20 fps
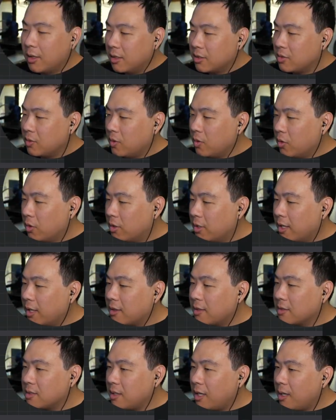So in order to
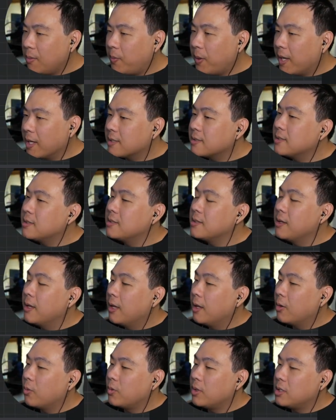get this apex,
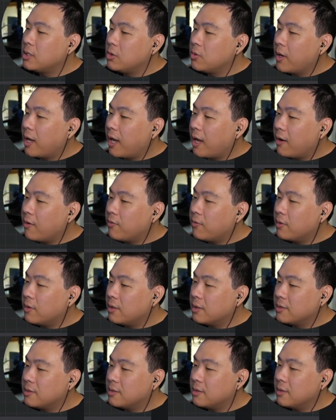we do have
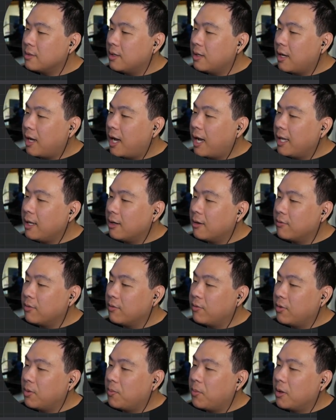this height of
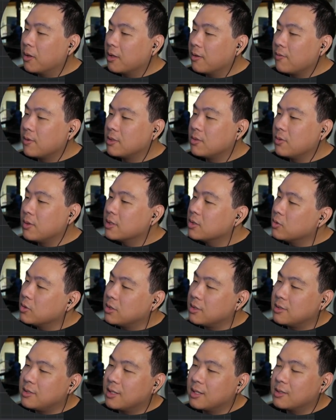the football given to us,
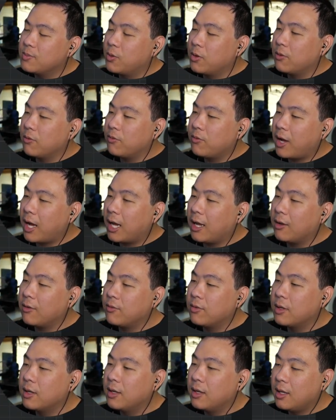which is
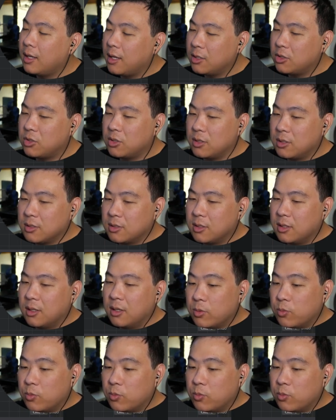6.5 inches.